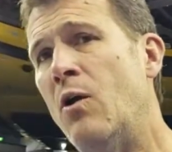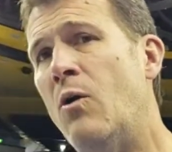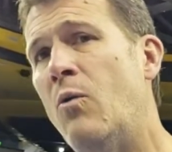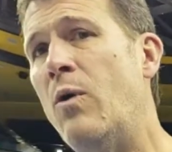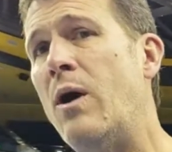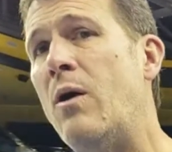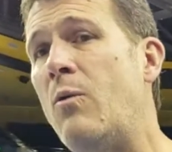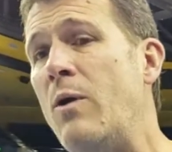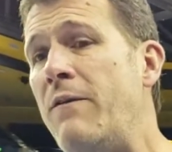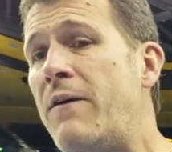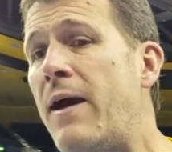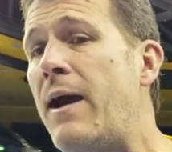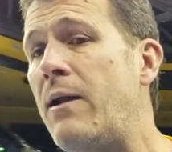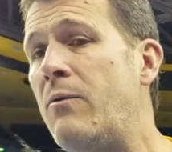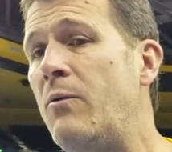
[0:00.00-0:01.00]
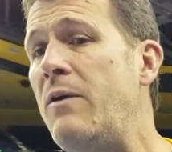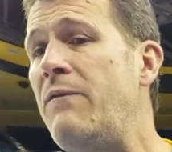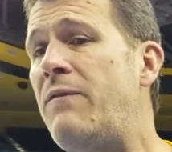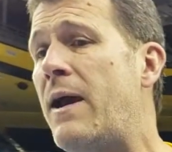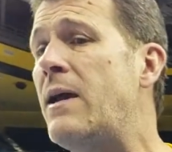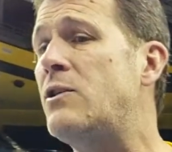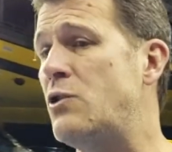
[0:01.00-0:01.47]
Well, we've
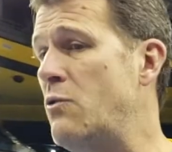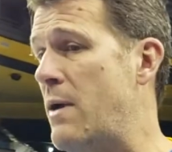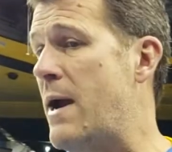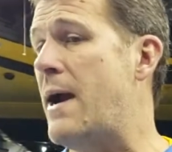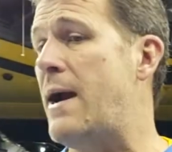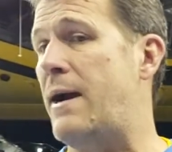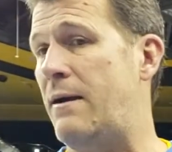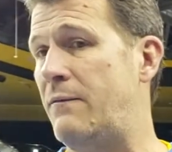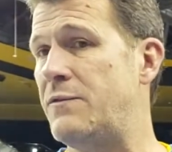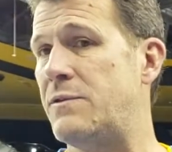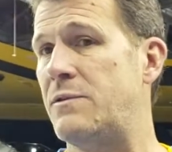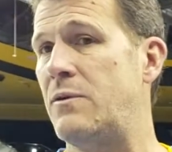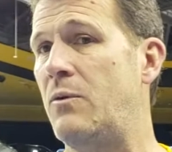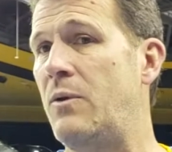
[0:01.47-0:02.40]
had two halves.